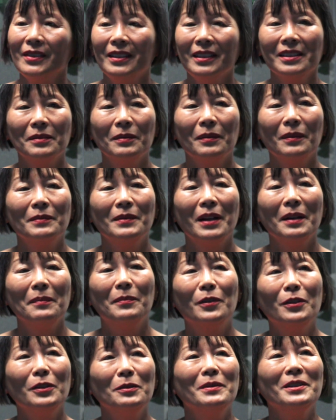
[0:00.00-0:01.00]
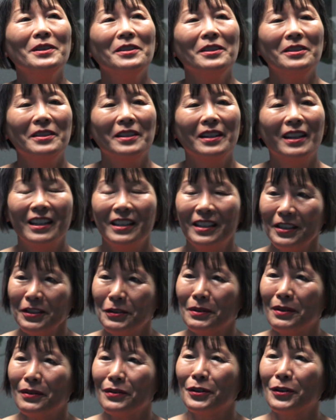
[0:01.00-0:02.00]
It's not good business to get
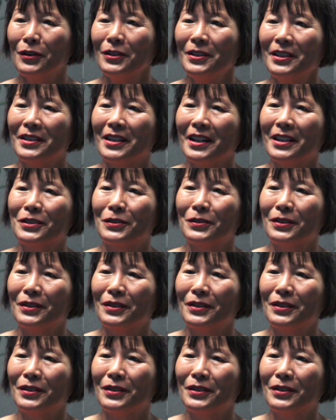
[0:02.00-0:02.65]
into if you're good at that